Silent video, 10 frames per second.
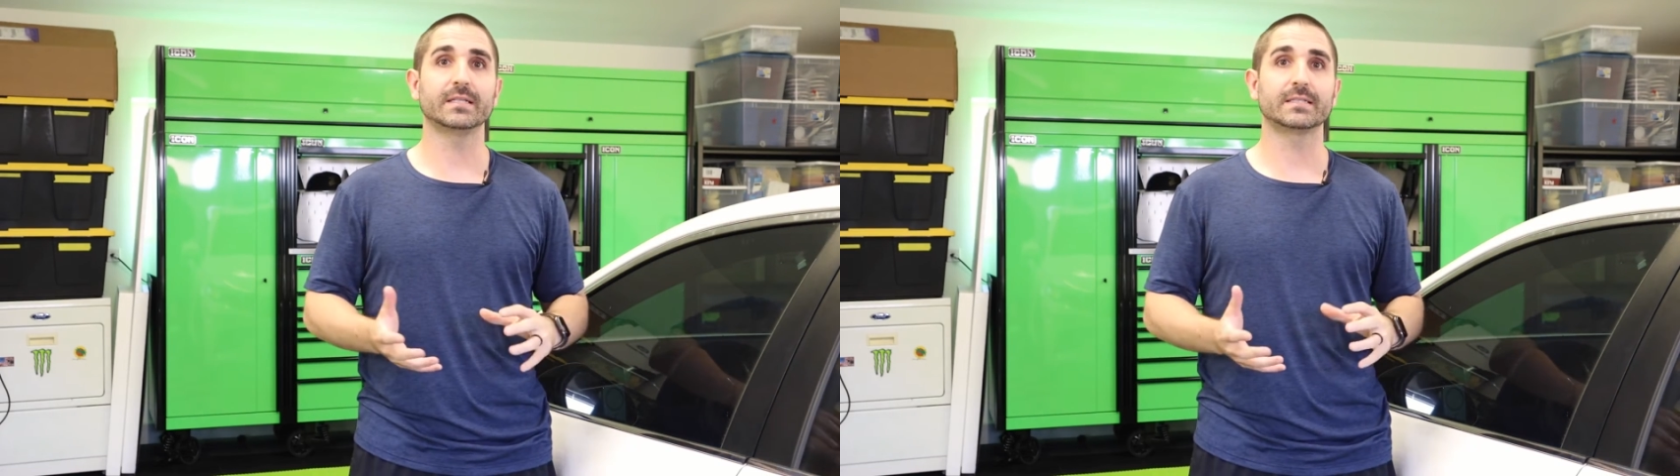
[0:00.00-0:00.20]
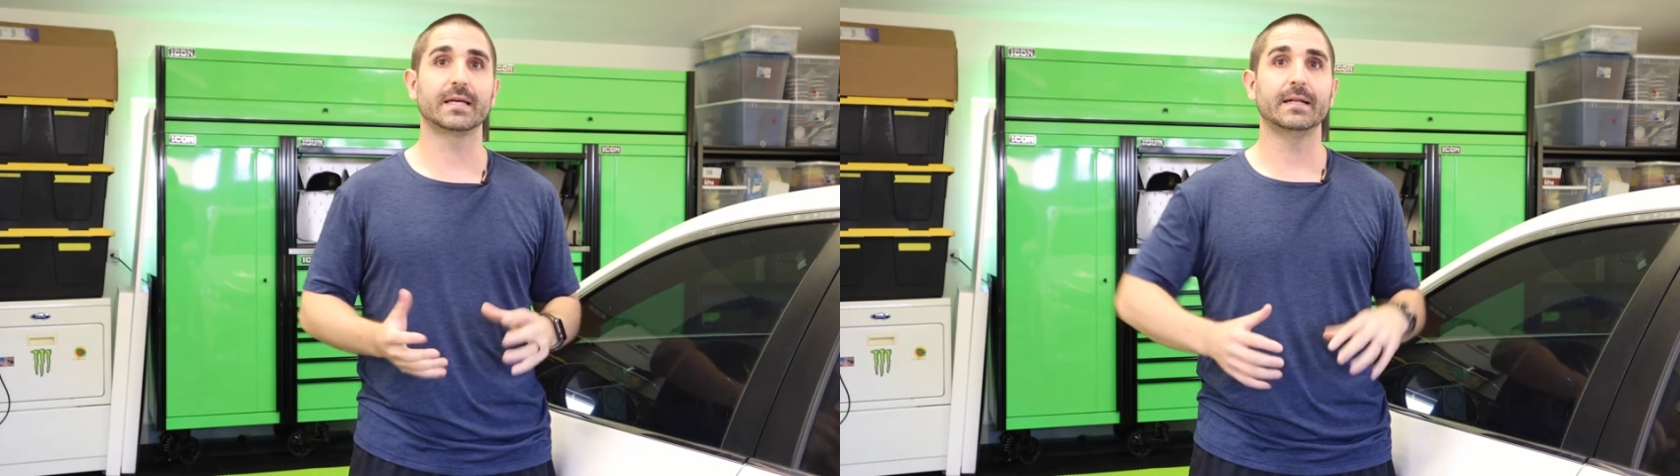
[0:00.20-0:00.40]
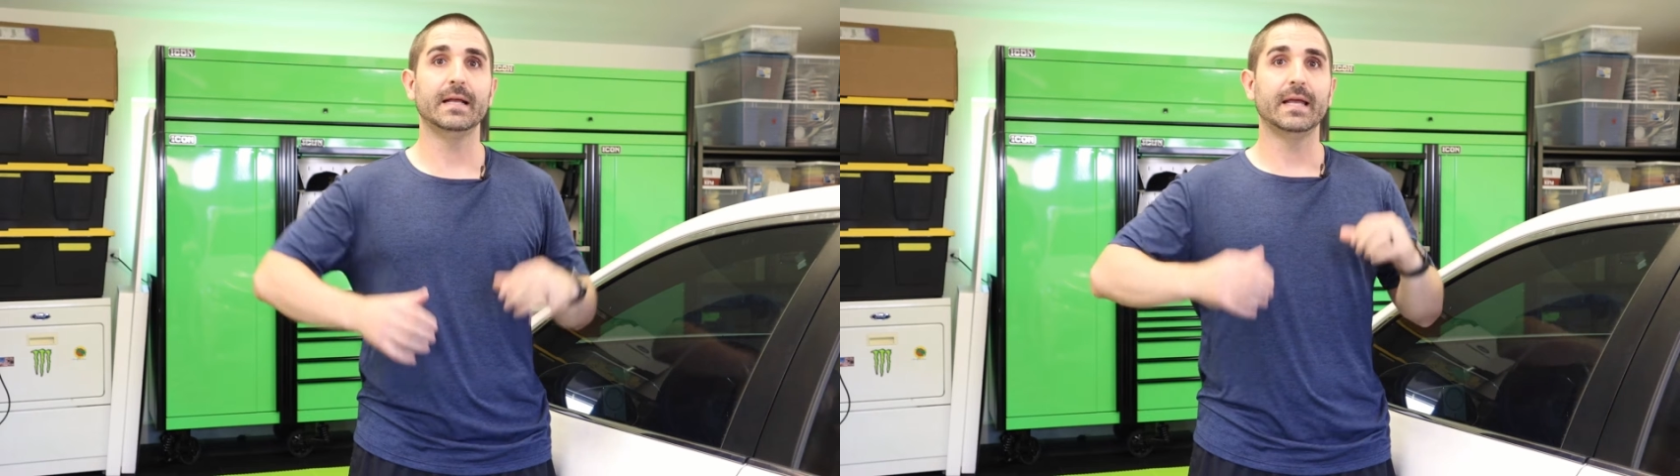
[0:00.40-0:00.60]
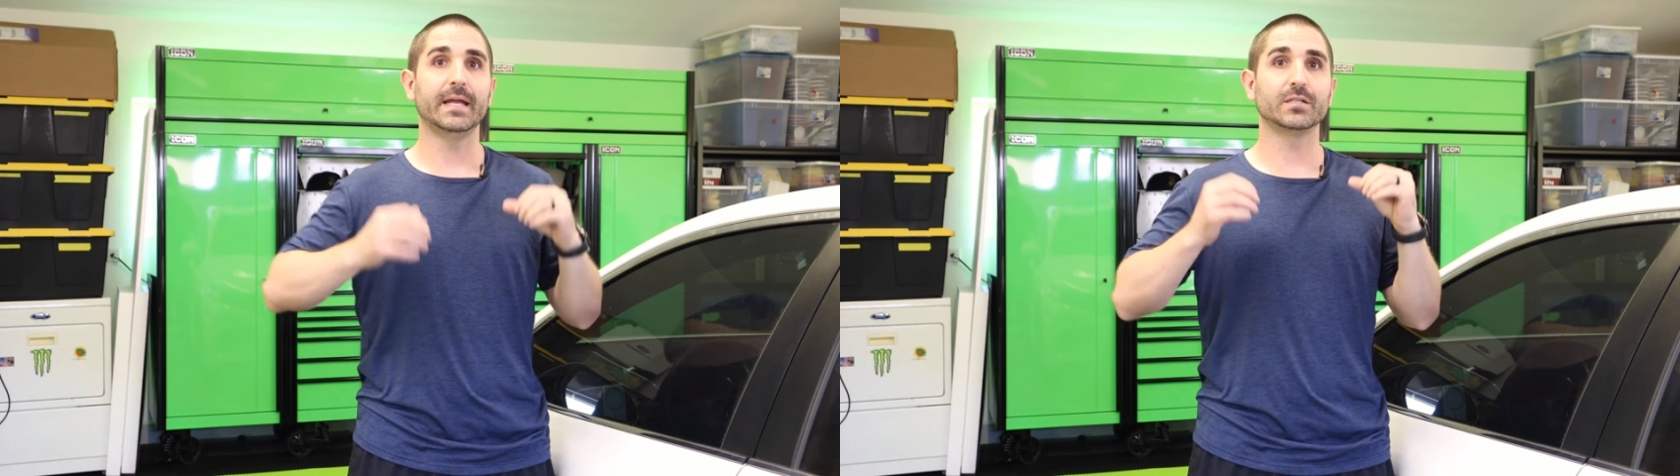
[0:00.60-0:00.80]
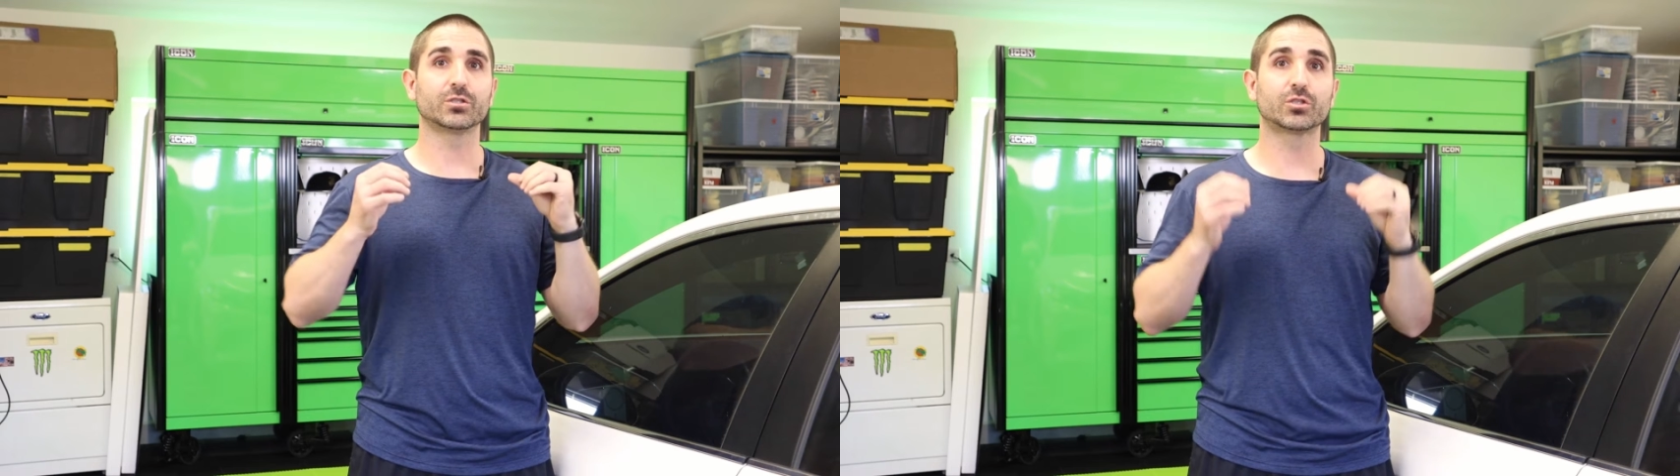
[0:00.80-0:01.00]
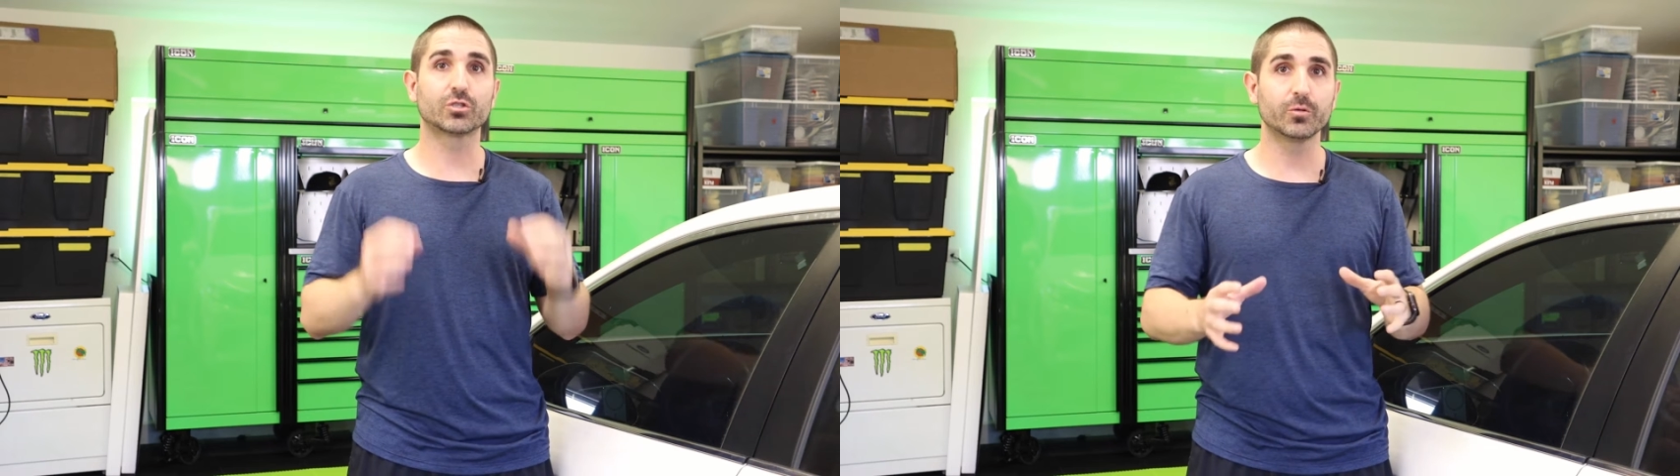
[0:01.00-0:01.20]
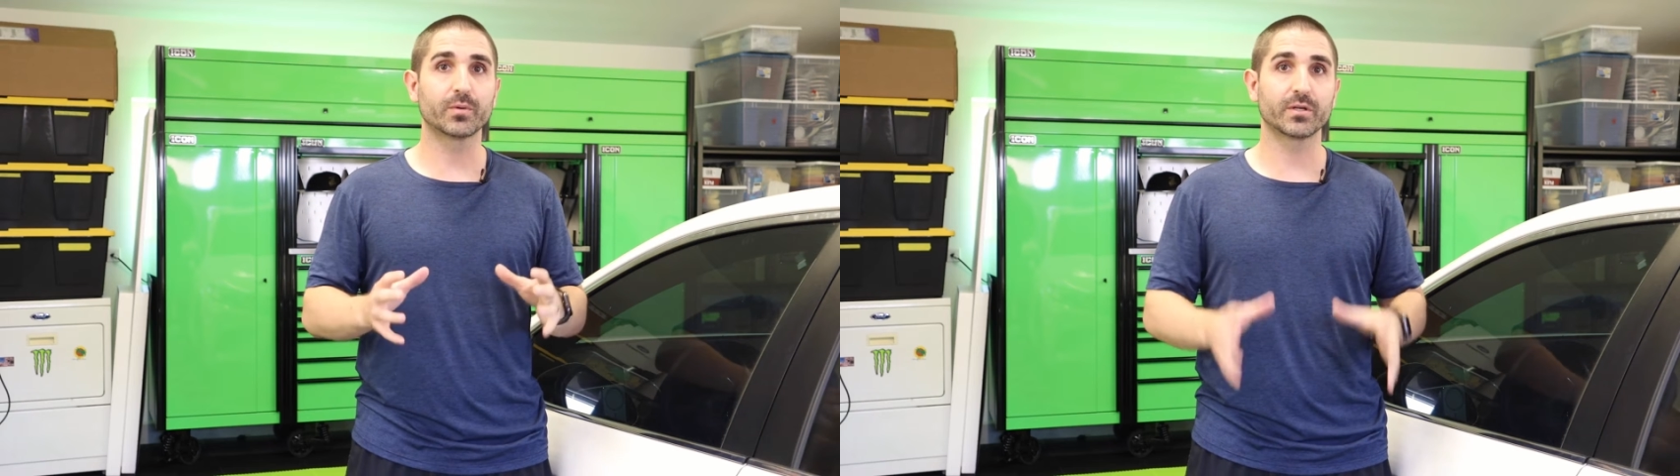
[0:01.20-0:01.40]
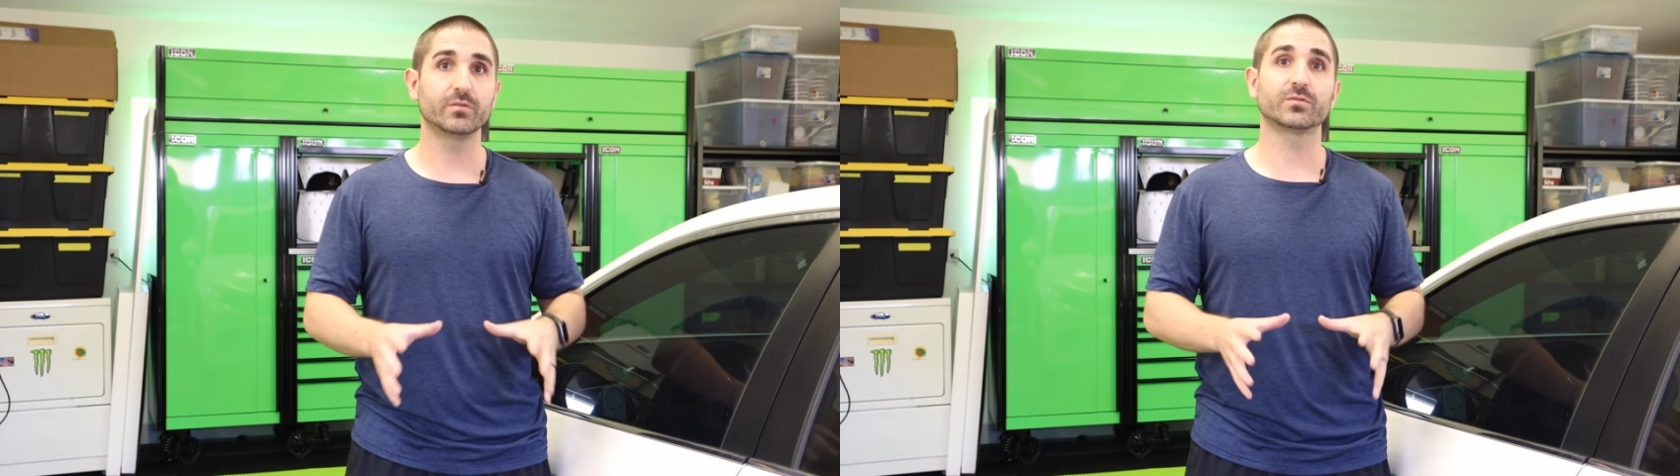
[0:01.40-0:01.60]
is that it is
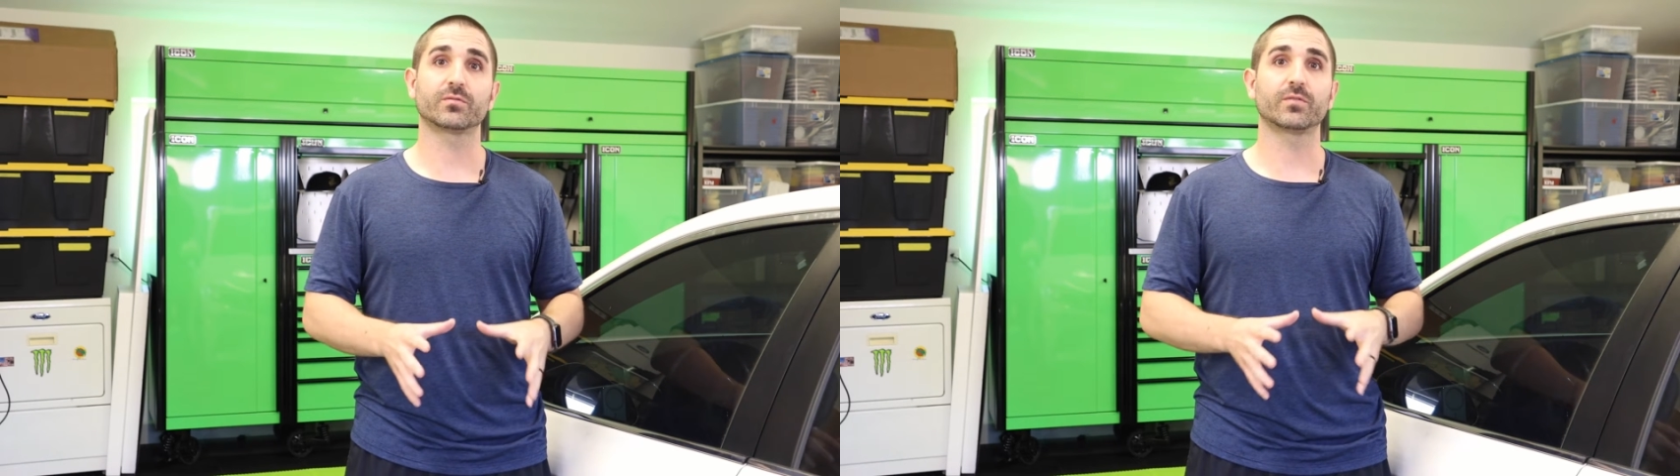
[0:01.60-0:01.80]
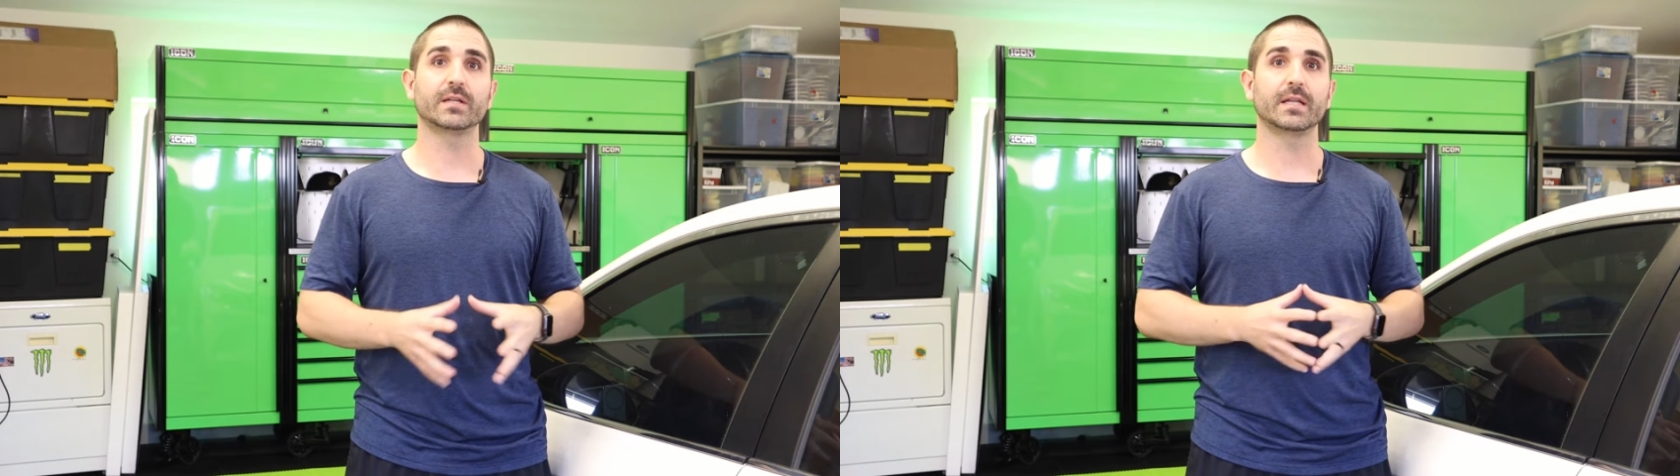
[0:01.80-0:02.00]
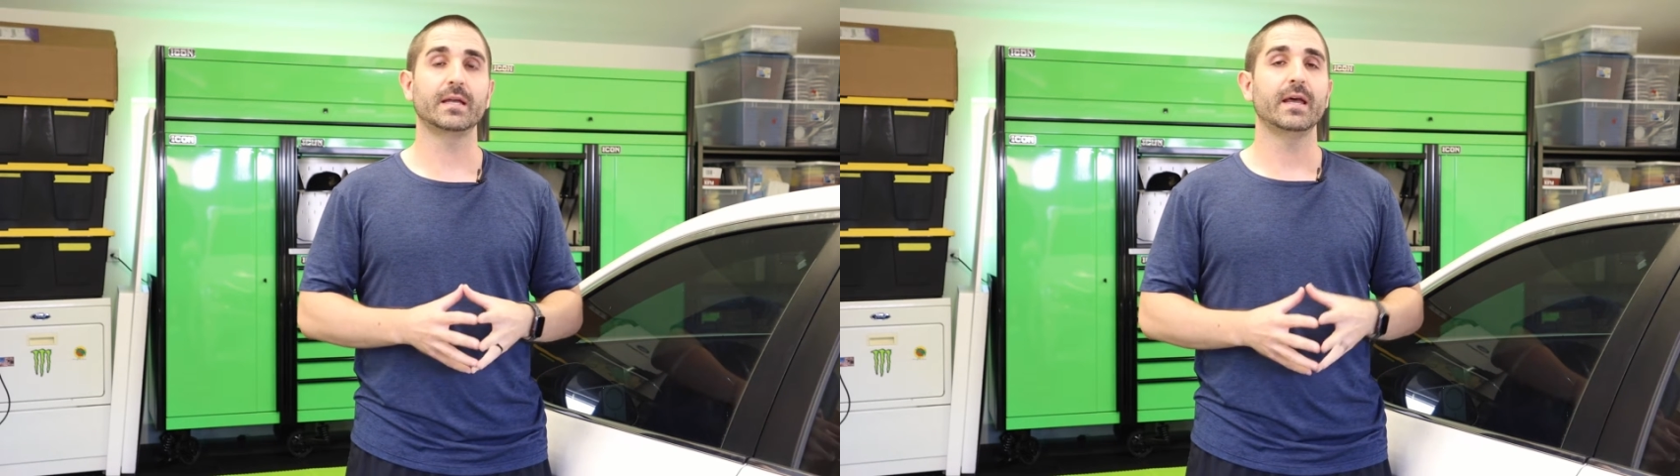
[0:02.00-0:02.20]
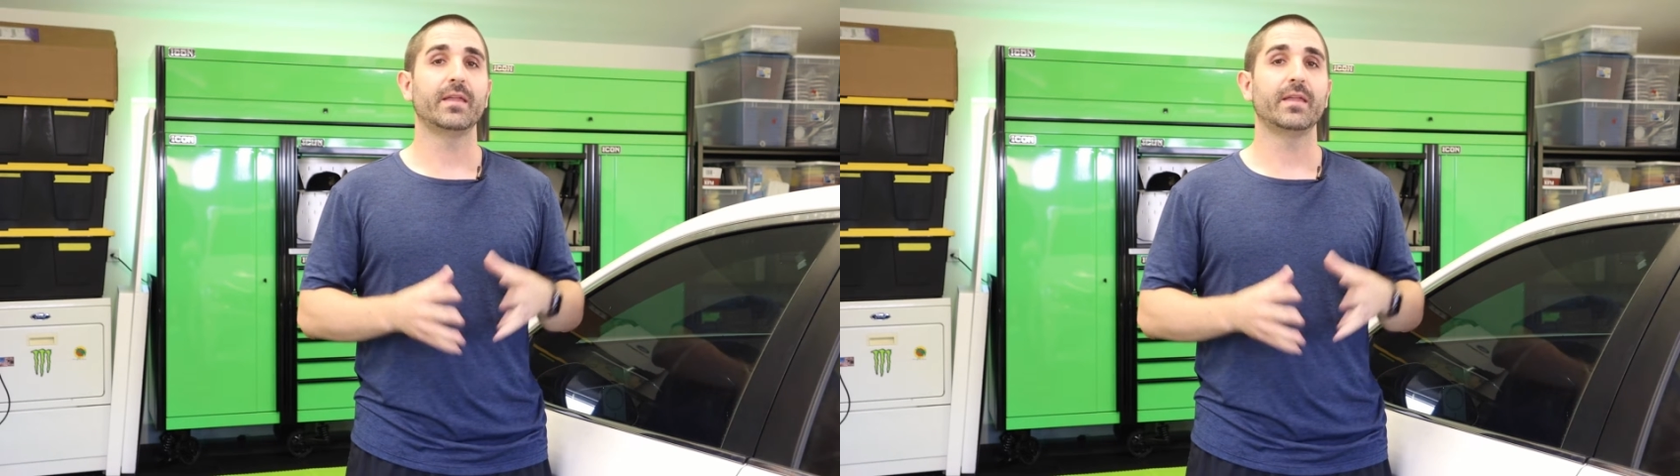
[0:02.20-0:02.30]
super user friendly.